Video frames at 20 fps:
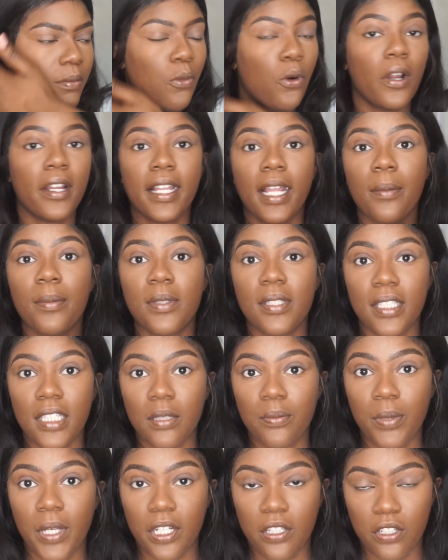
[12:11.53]
The more I kept
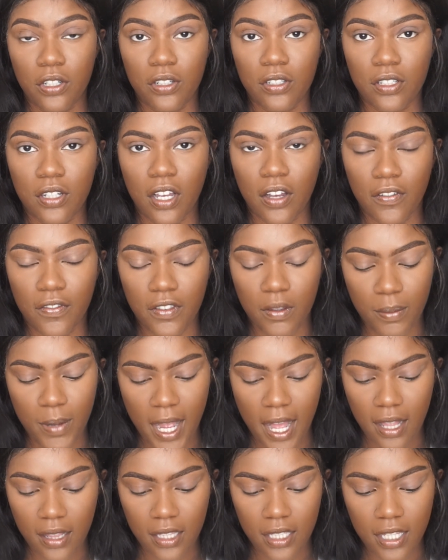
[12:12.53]
seeing pictures of the
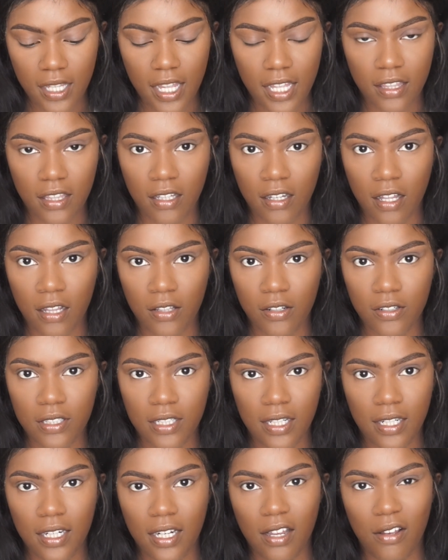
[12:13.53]
palette and the colors
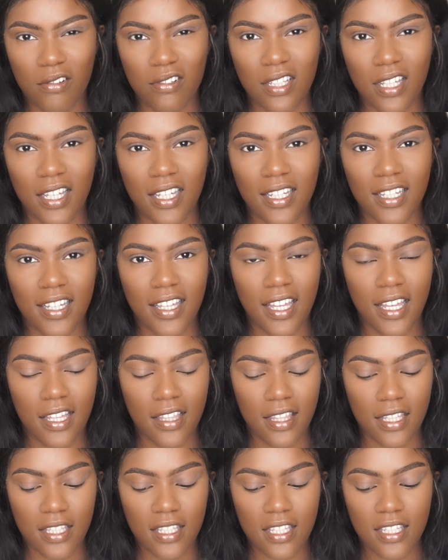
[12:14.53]
in it, I was like, okay,
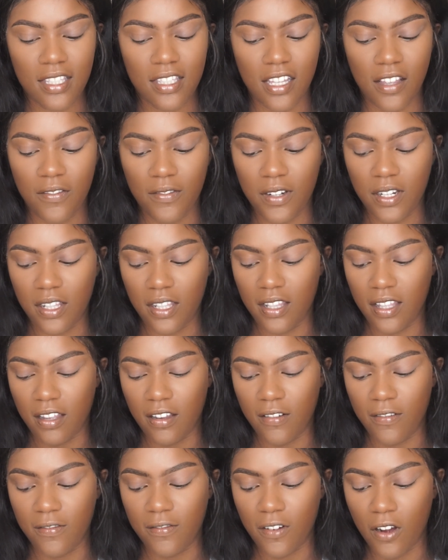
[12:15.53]
this is definitely like
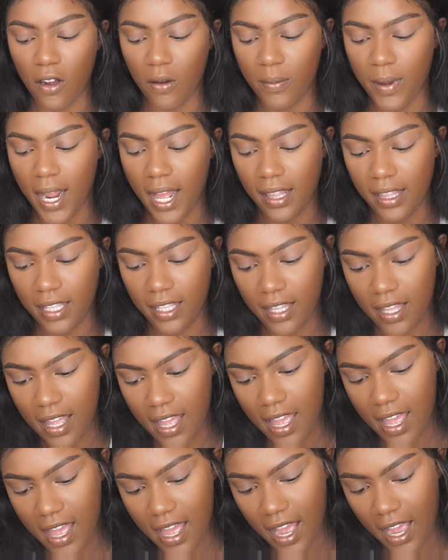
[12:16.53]
a fall palette.
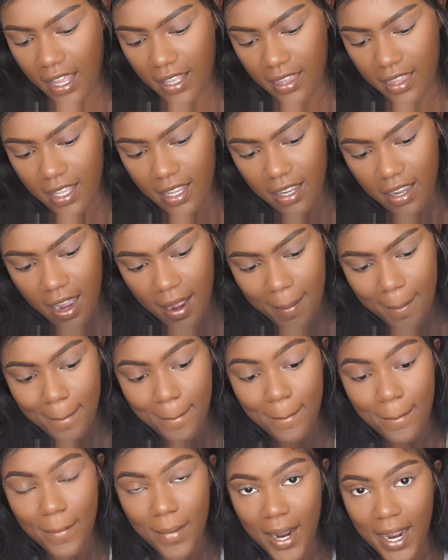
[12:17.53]
I think I
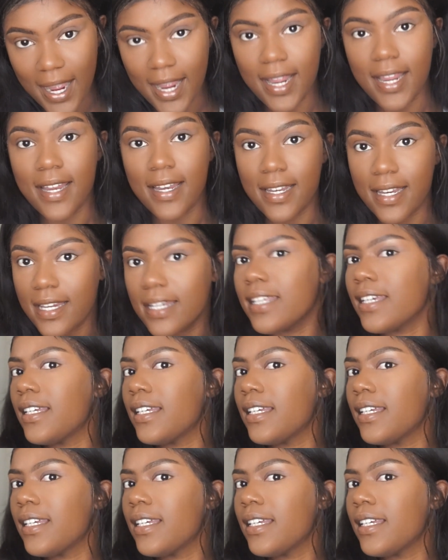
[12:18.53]
might need